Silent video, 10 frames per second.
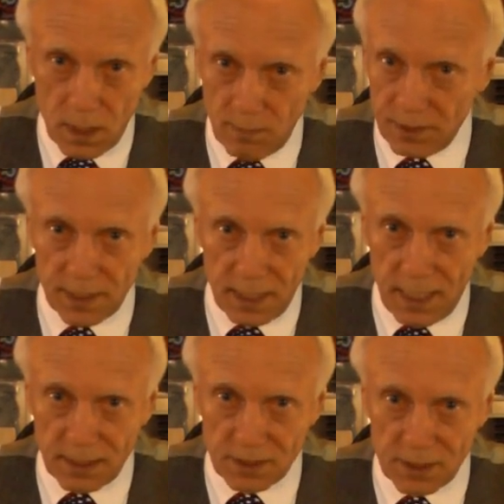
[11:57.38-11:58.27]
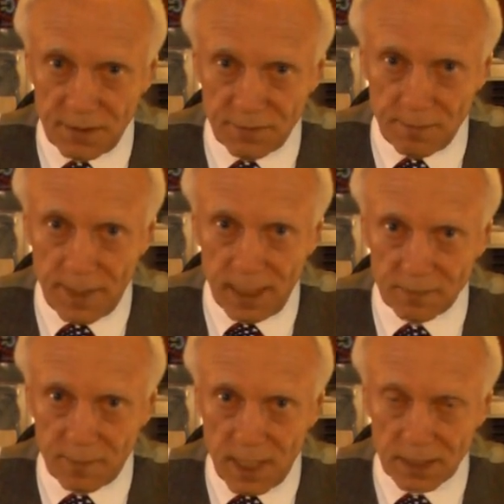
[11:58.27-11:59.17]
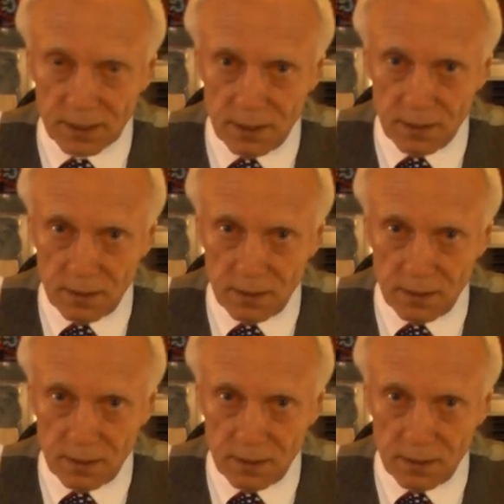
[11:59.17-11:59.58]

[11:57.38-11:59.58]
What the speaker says: But they can't stuff the ballot box.